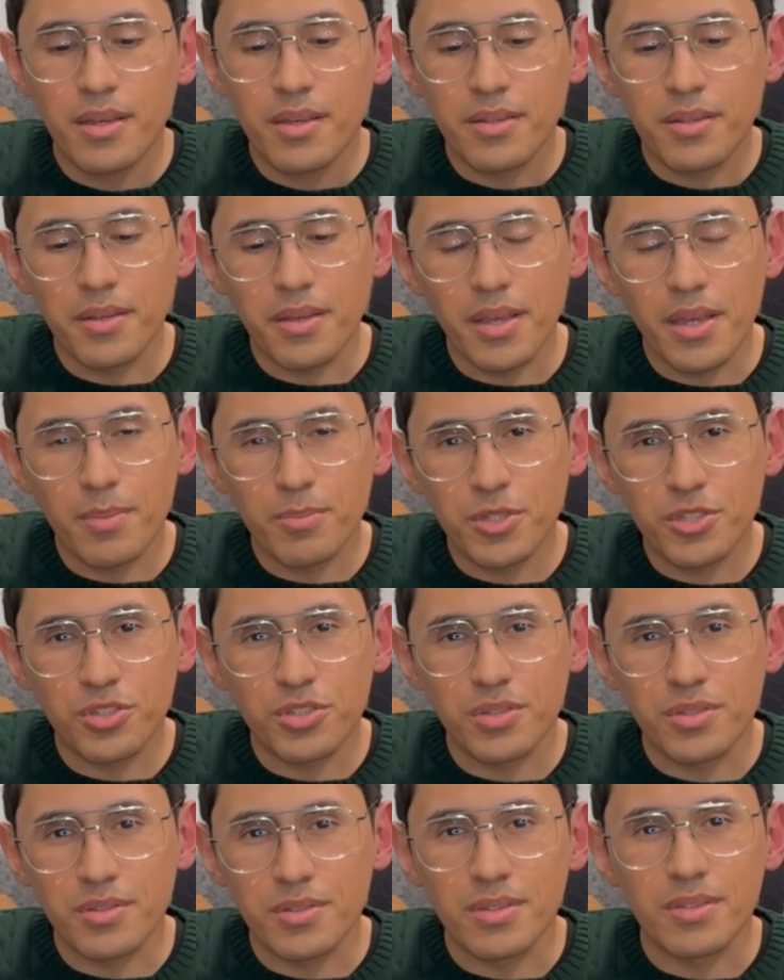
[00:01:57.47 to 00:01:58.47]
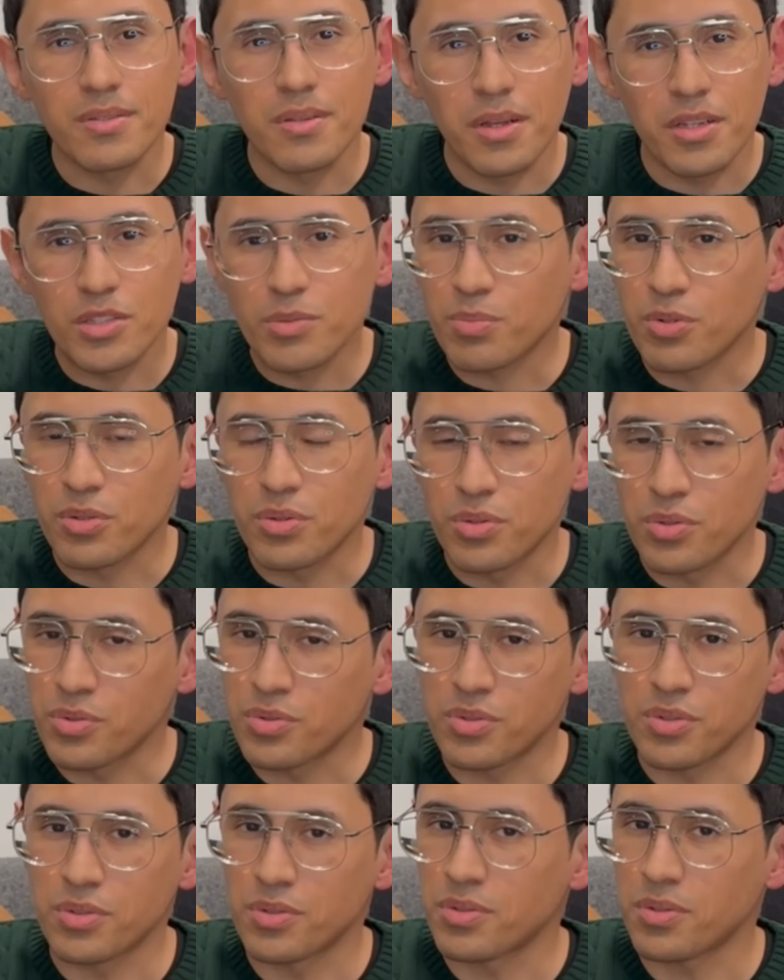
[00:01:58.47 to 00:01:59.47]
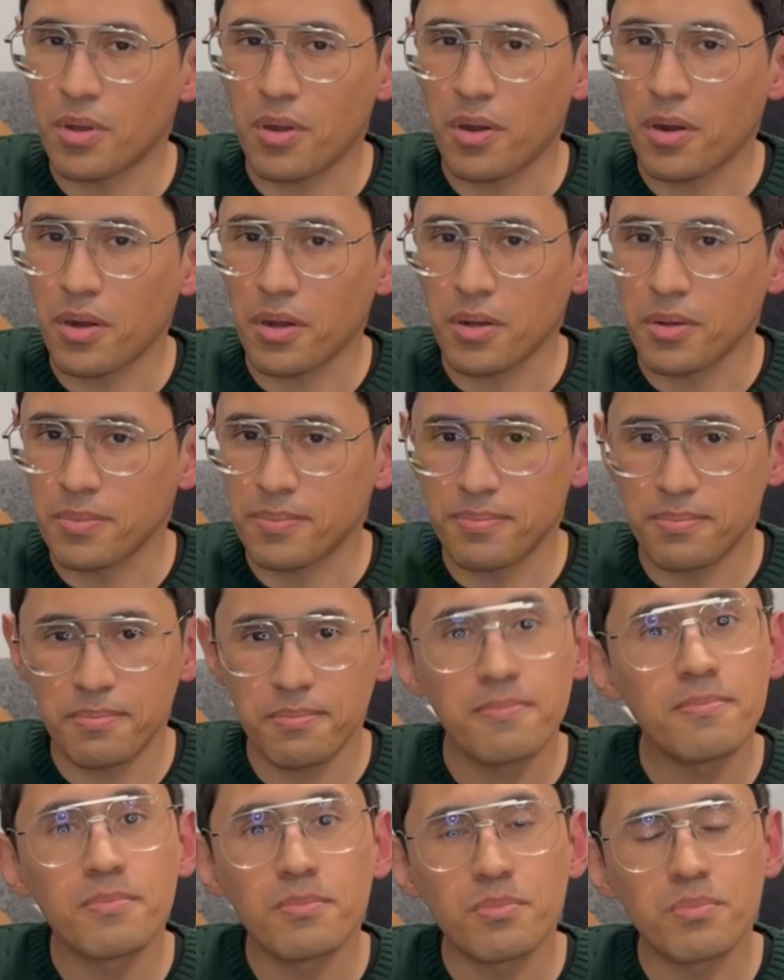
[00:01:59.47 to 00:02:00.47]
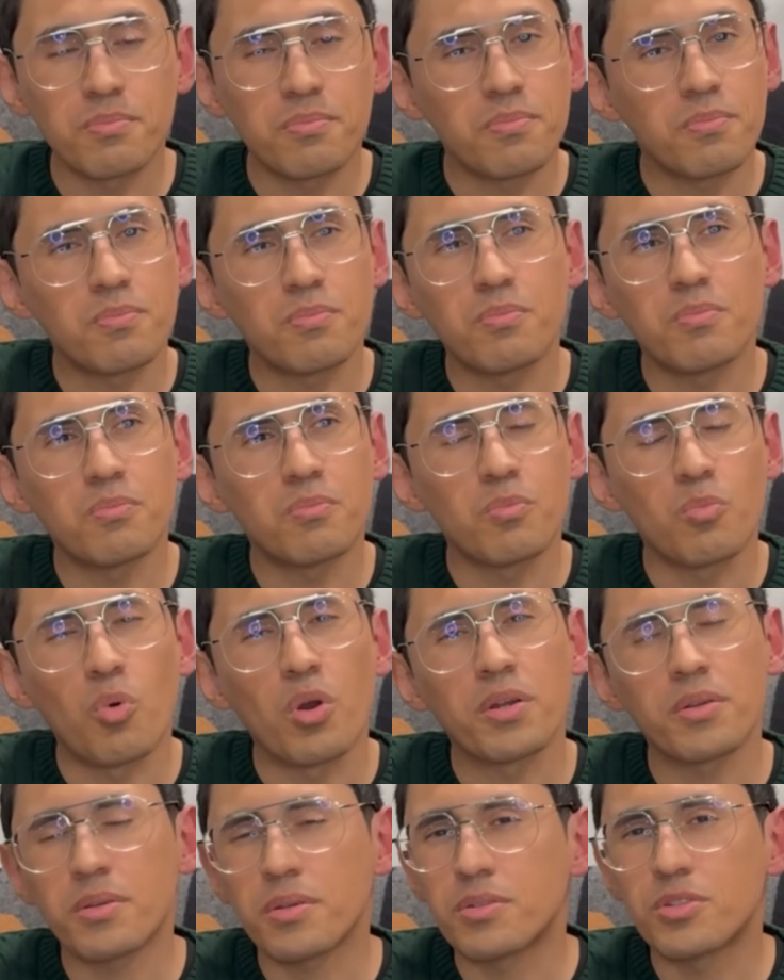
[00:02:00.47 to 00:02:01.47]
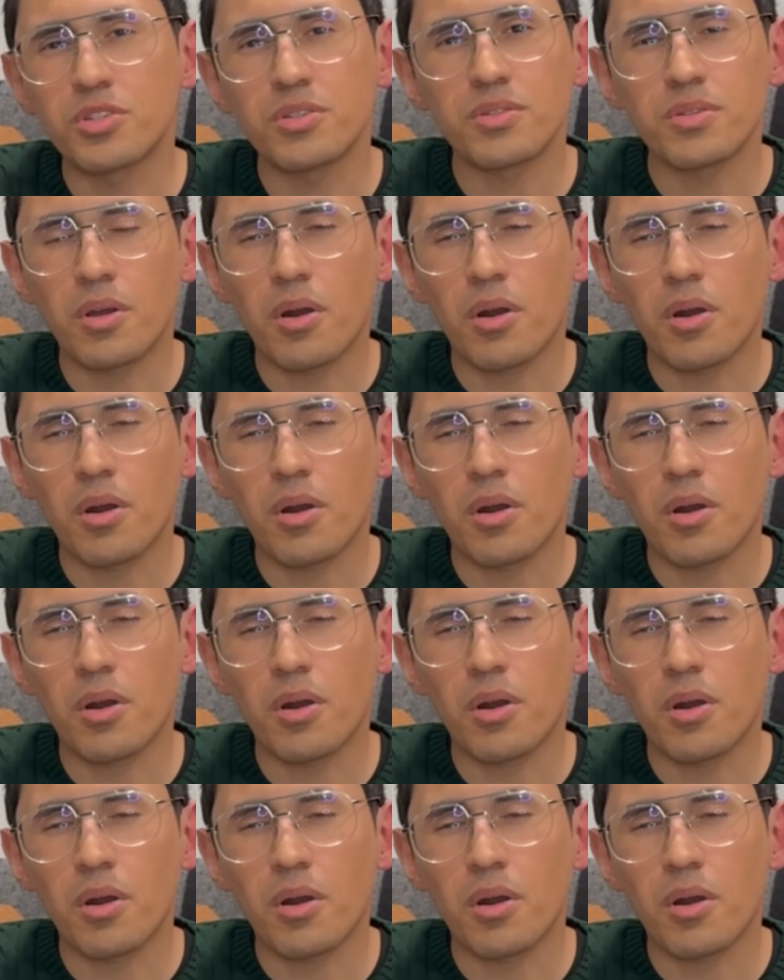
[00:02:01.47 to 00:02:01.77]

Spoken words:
The images this lens produces are, one could just